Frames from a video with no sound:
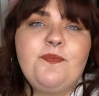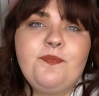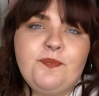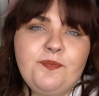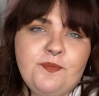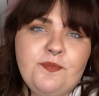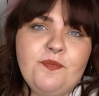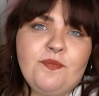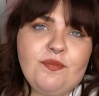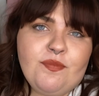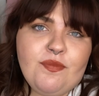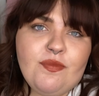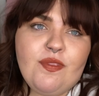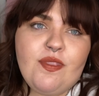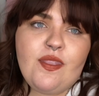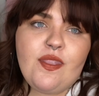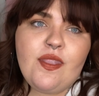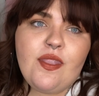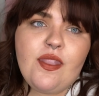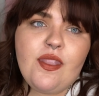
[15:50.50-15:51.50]

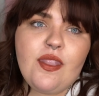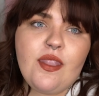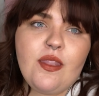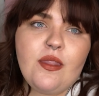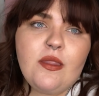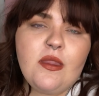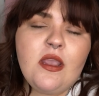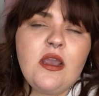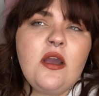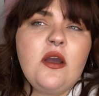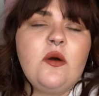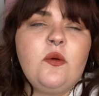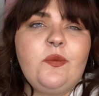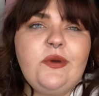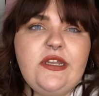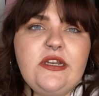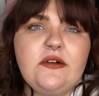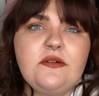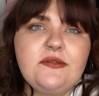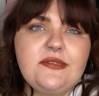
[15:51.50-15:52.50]

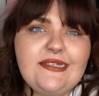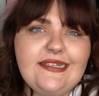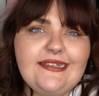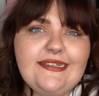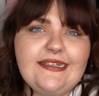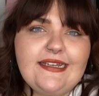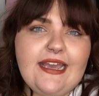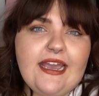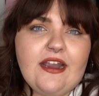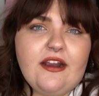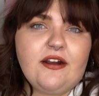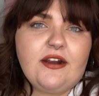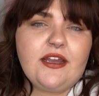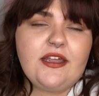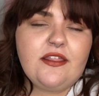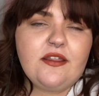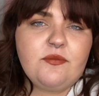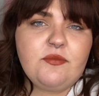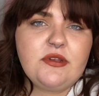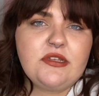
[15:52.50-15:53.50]
we don't tend to carry
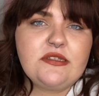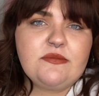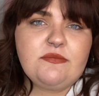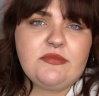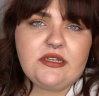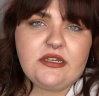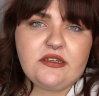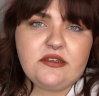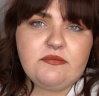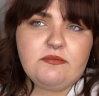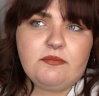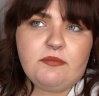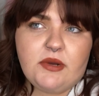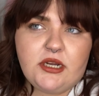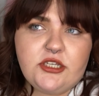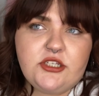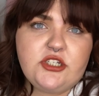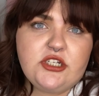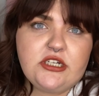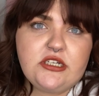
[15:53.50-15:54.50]
them as
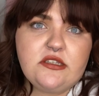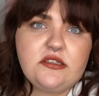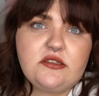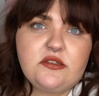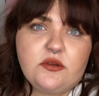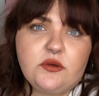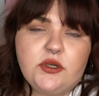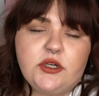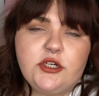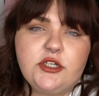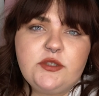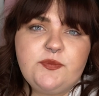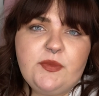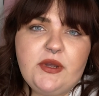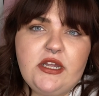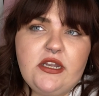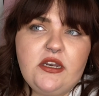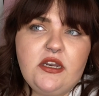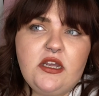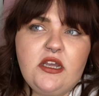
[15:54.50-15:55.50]
much in stores,
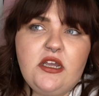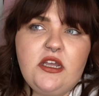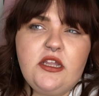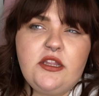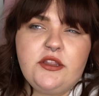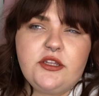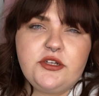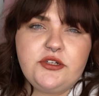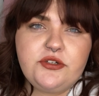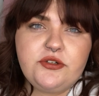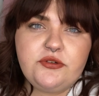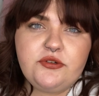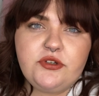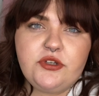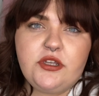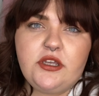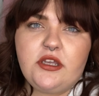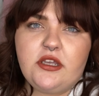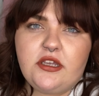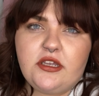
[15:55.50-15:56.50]
but there's
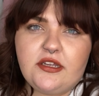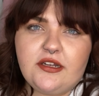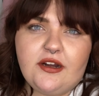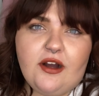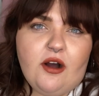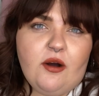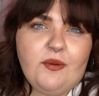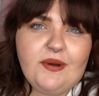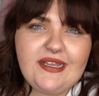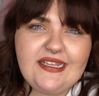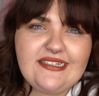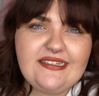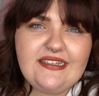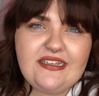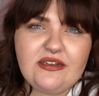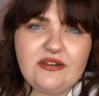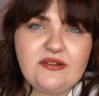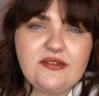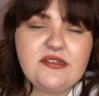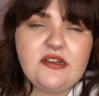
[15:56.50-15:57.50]
usually always
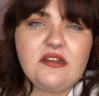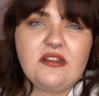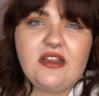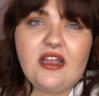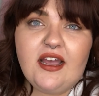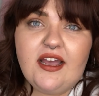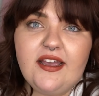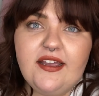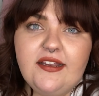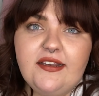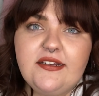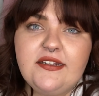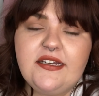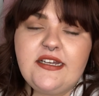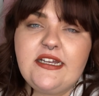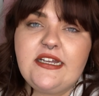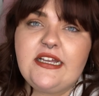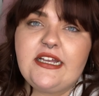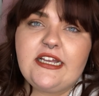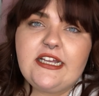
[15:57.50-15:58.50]
deals online,
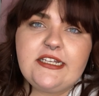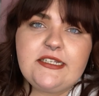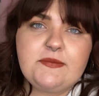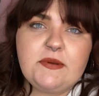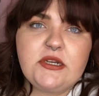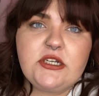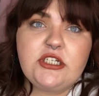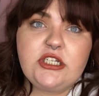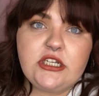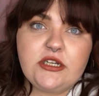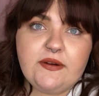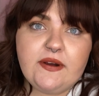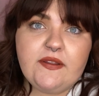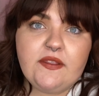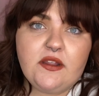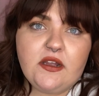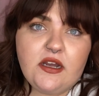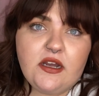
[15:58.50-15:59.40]
especially around the